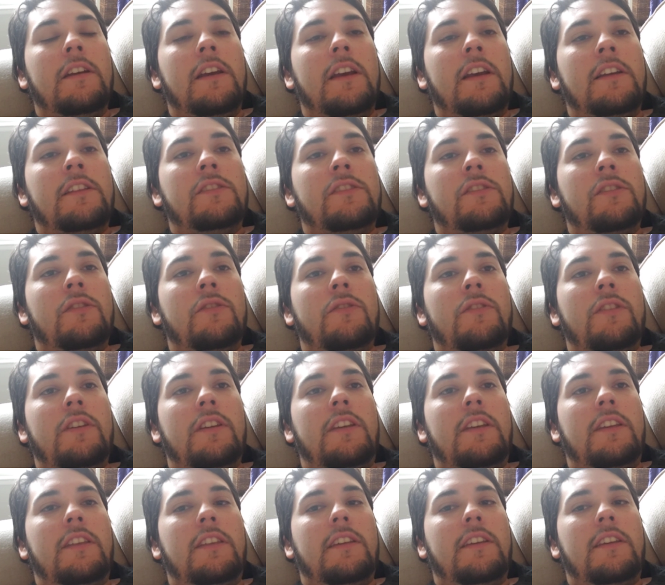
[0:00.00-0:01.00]
And so the
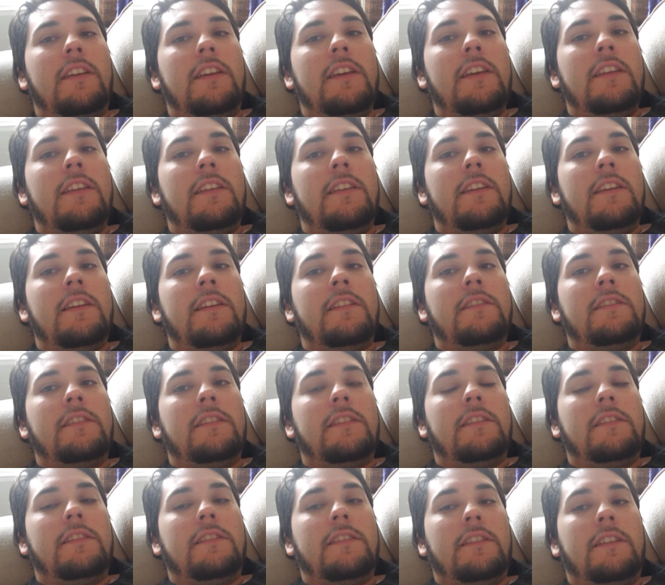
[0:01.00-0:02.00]
key thing
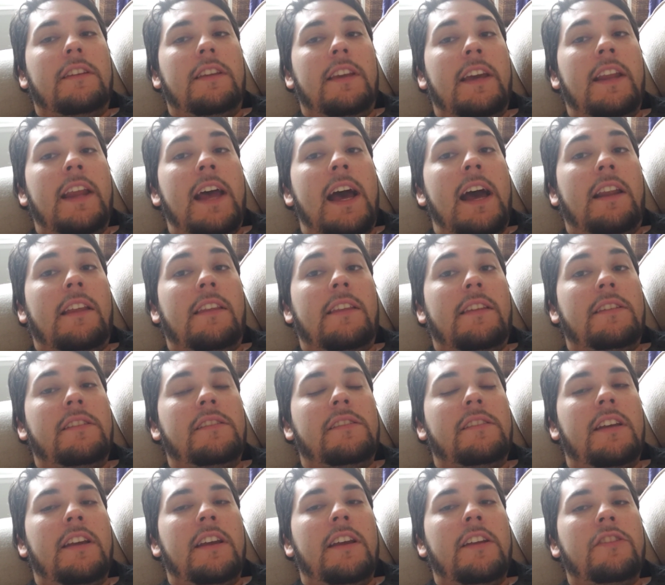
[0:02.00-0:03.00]
to get out of this
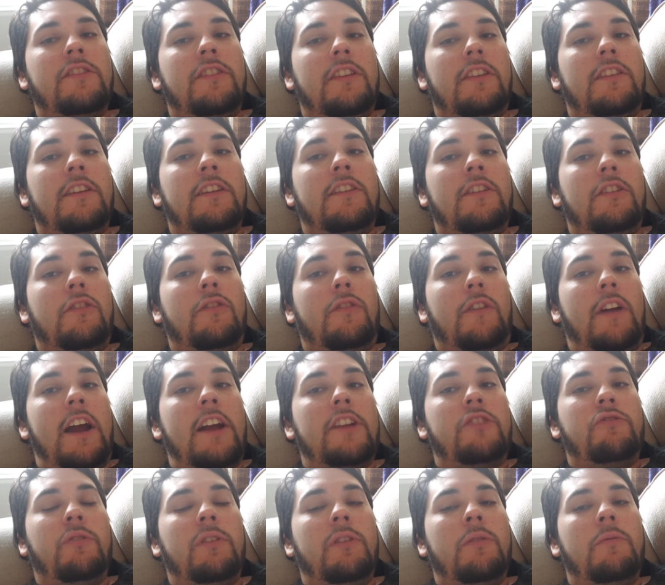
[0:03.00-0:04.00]
stage, the thing to
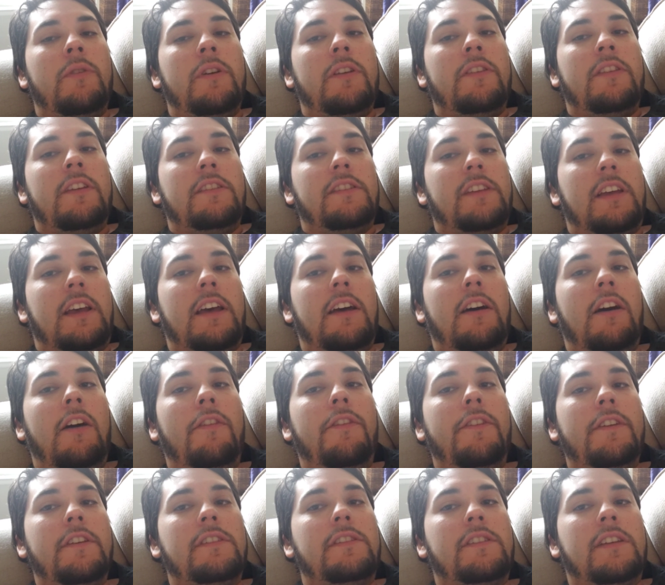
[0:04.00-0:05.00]
graduate with, is a
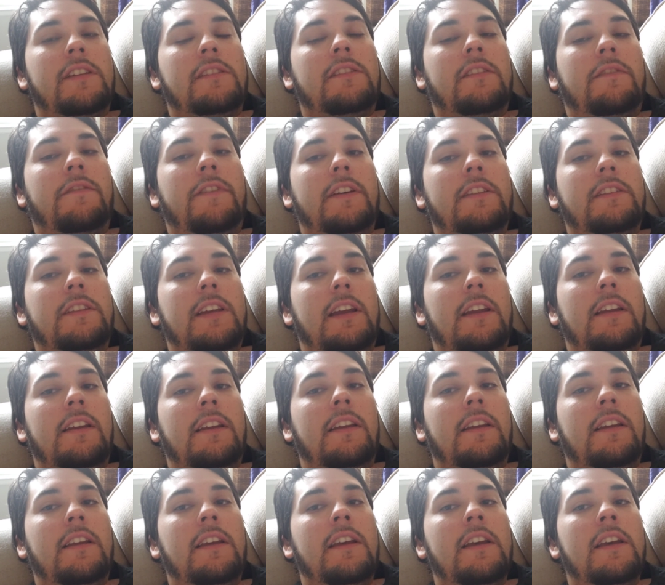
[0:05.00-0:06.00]
healthy sense of
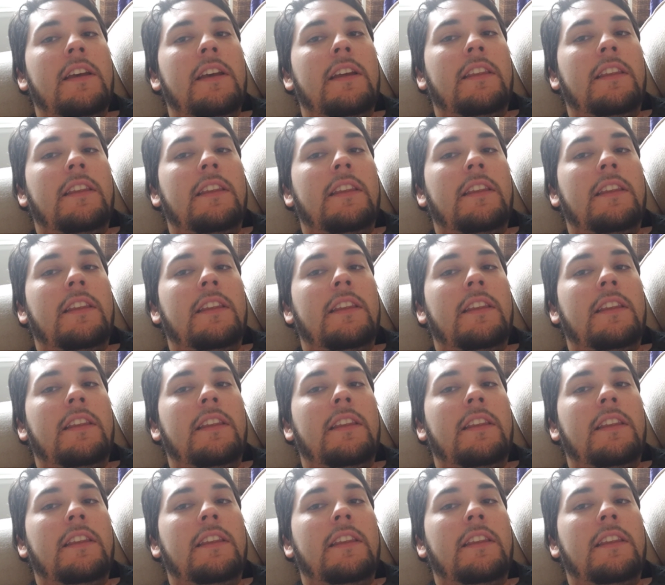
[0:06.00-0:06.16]
identity.